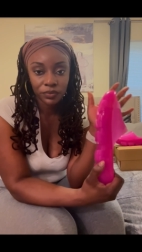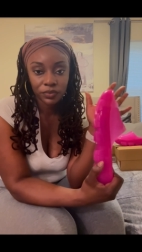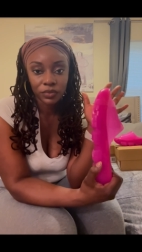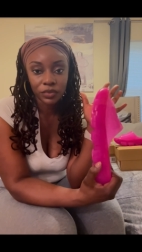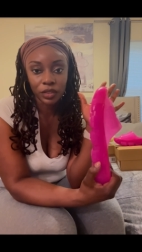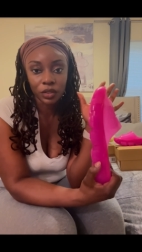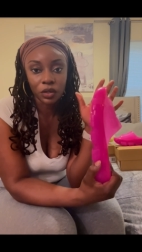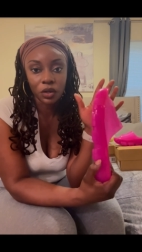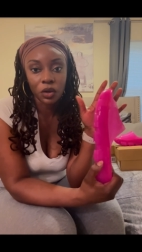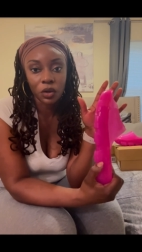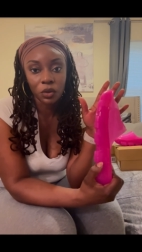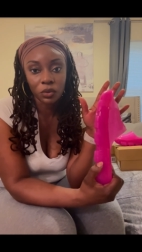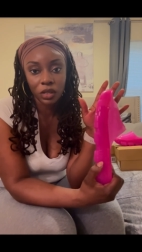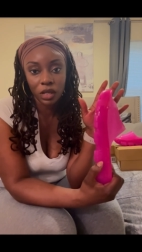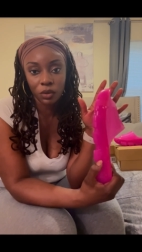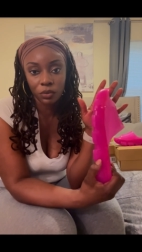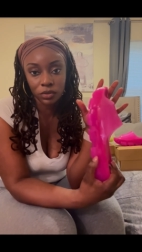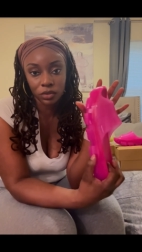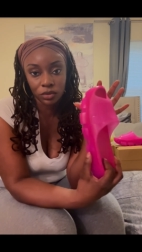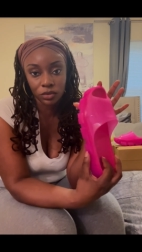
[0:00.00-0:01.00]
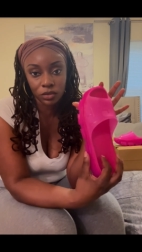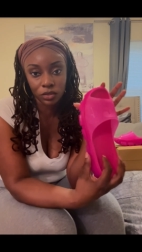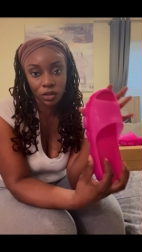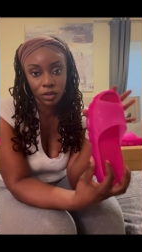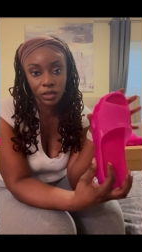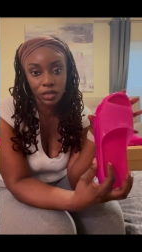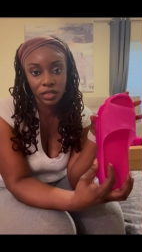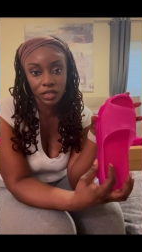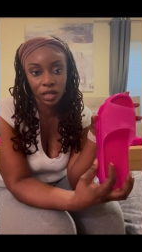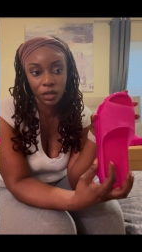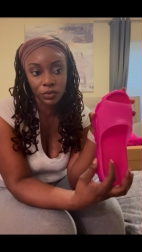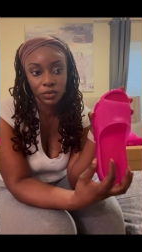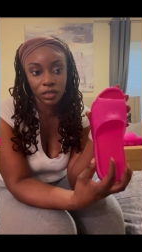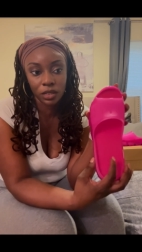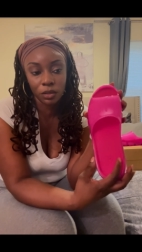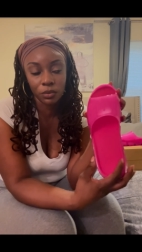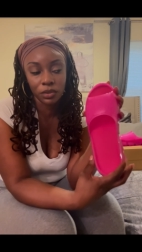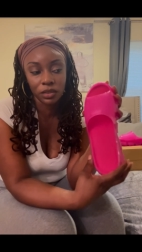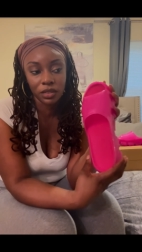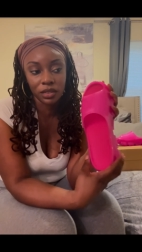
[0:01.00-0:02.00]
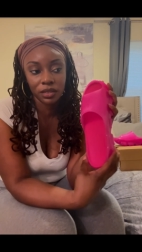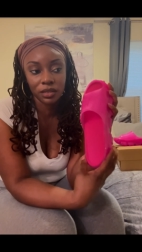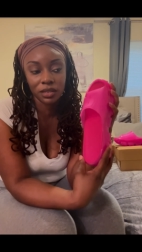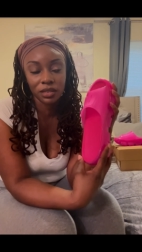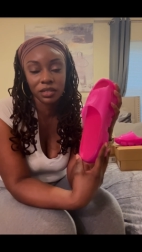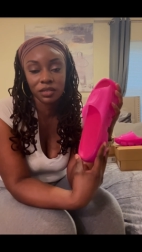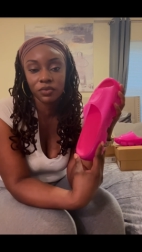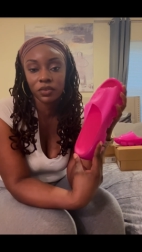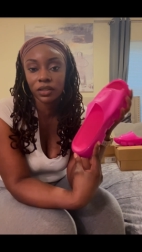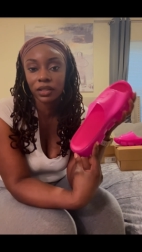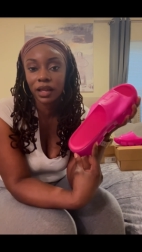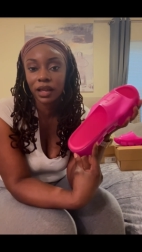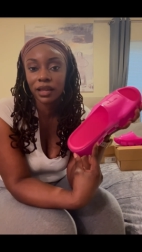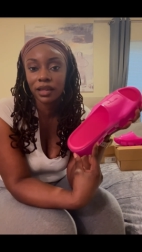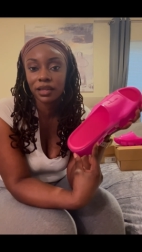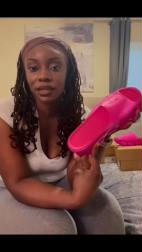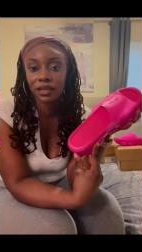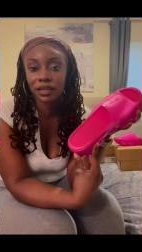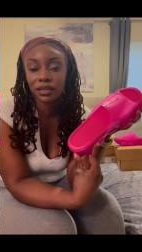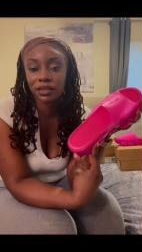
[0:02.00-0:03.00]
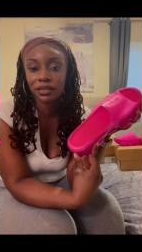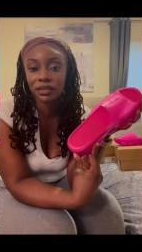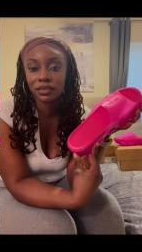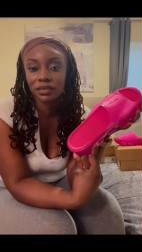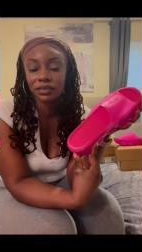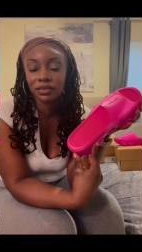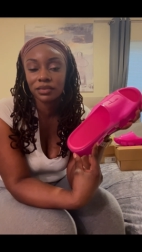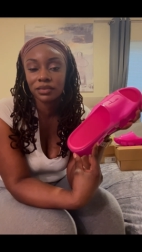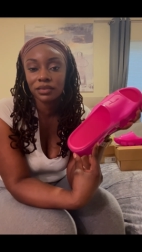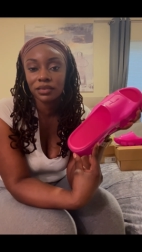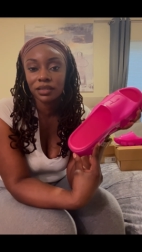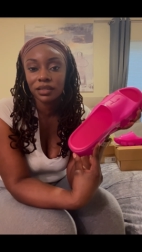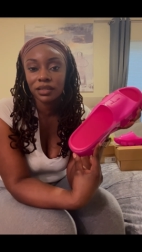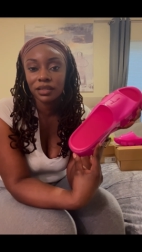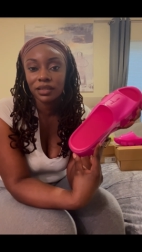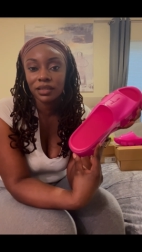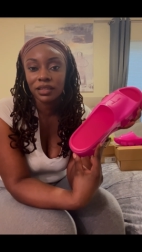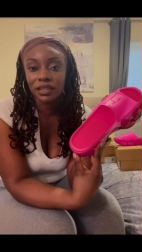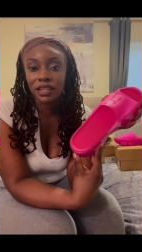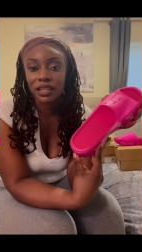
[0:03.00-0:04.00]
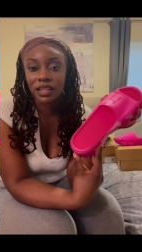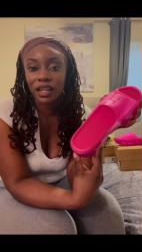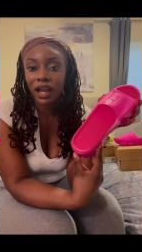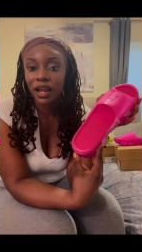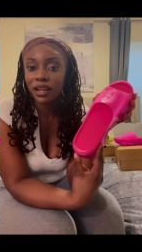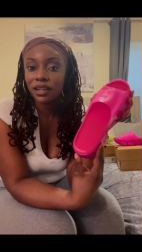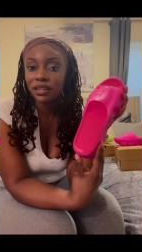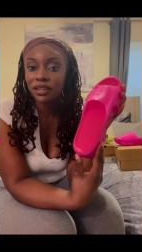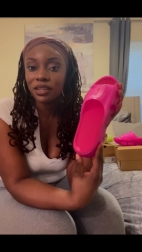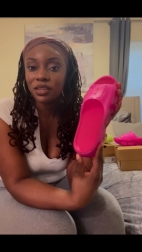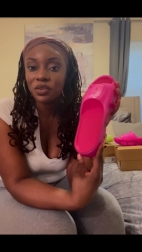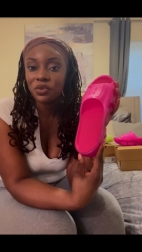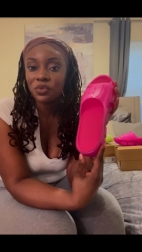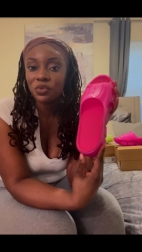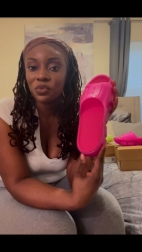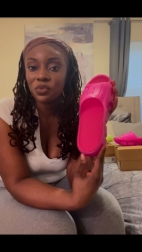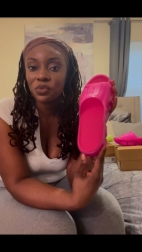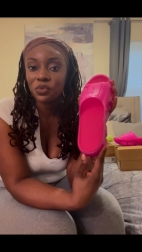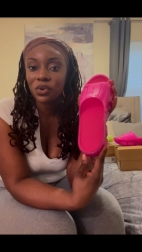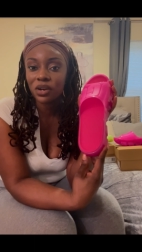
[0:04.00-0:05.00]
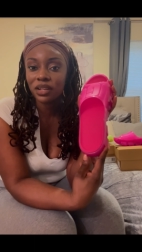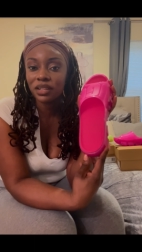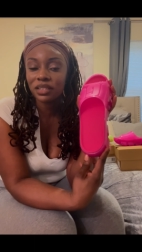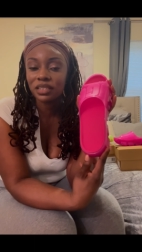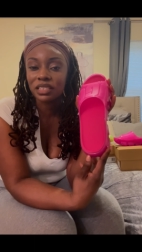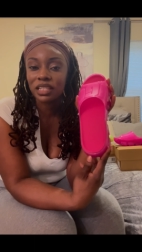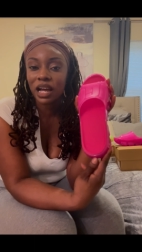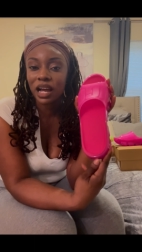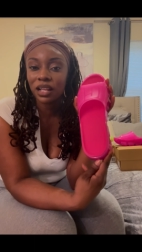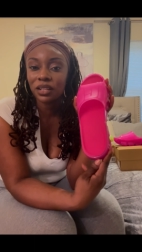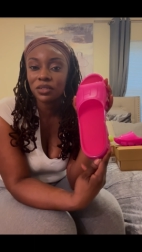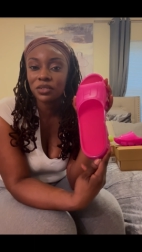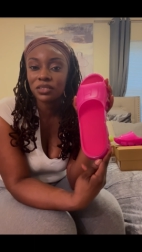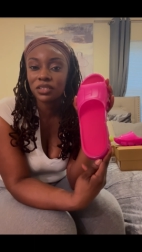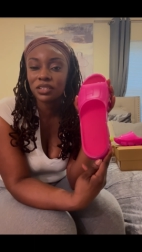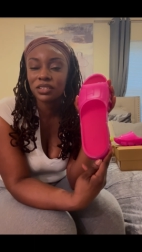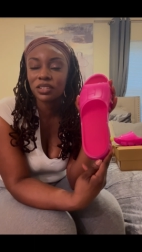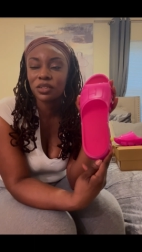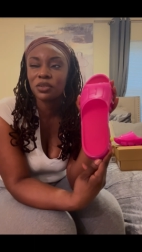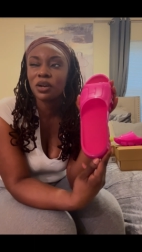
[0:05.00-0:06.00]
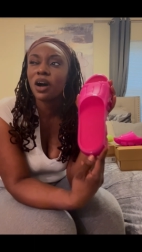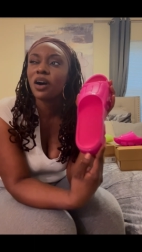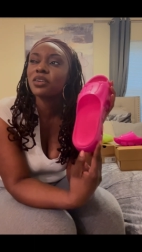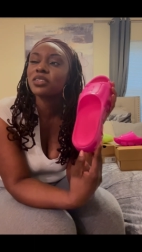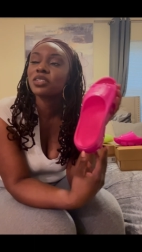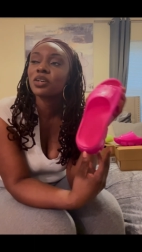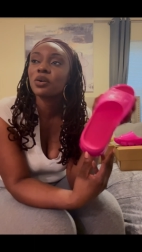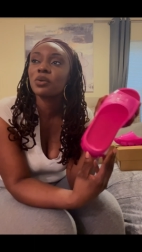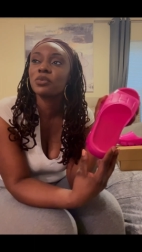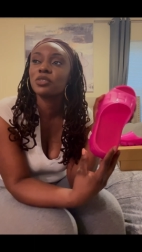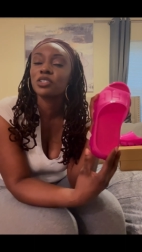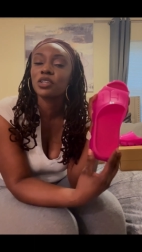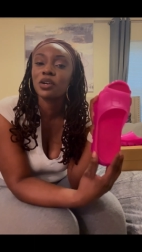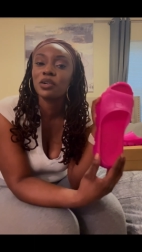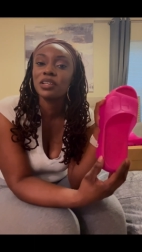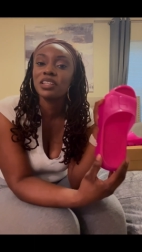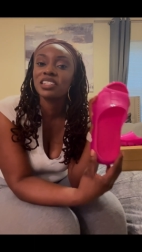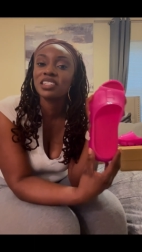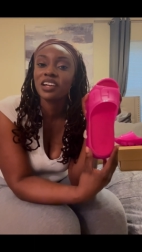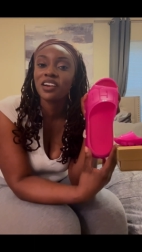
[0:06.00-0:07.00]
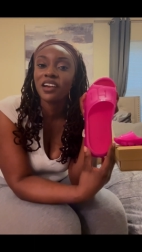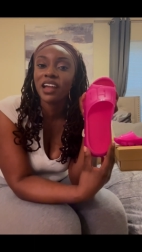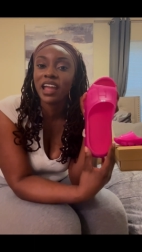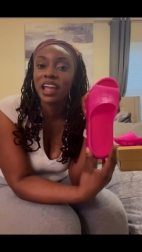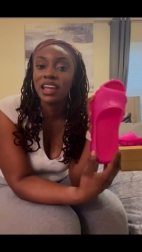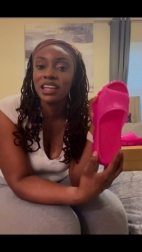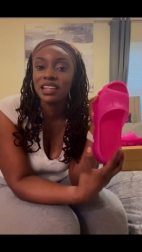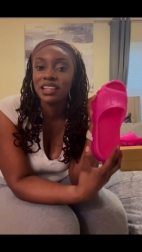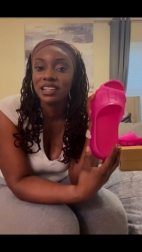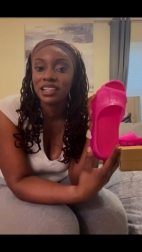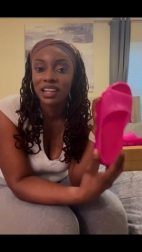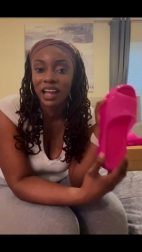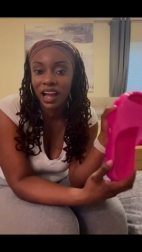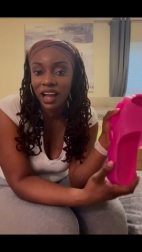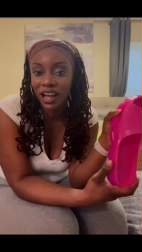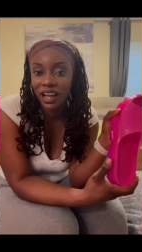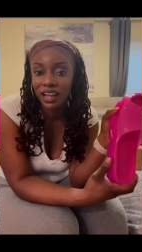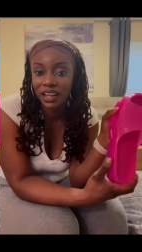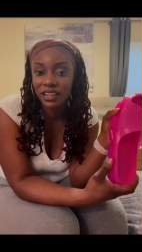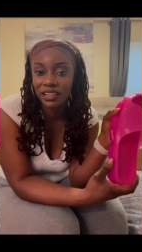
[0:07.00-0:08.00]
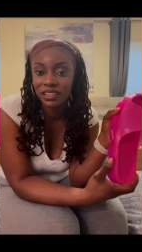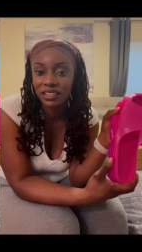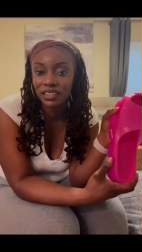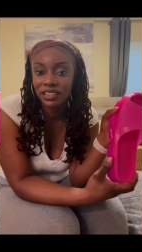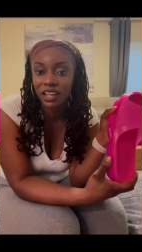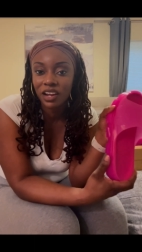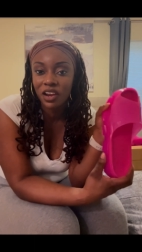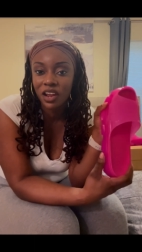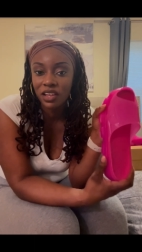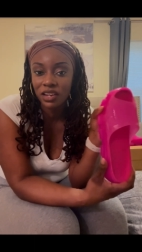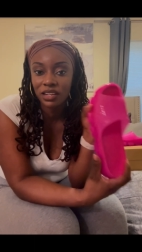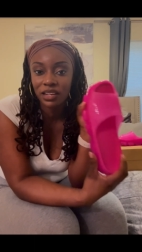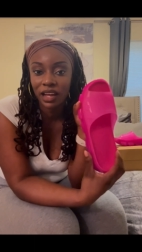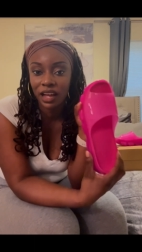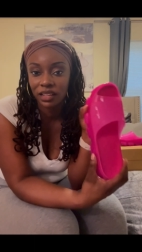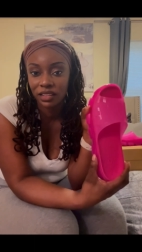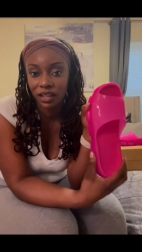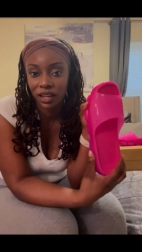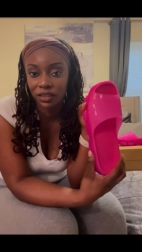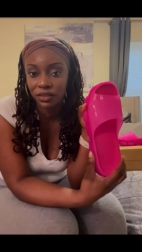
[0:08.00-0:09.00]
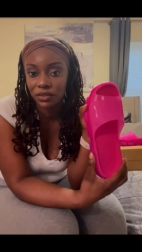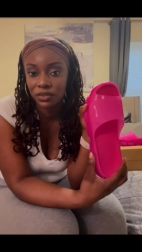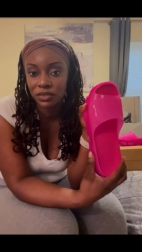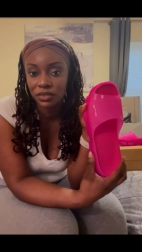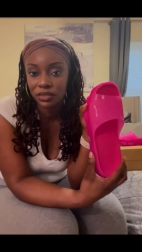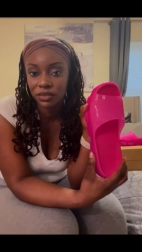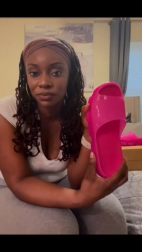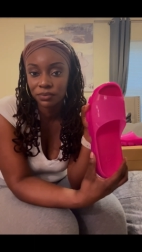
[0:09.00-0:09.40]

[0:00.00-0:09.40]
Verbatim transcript: the code that was on Journeys. I was able to get these for like $91 because on also on Journeys, they're 89 They're $89.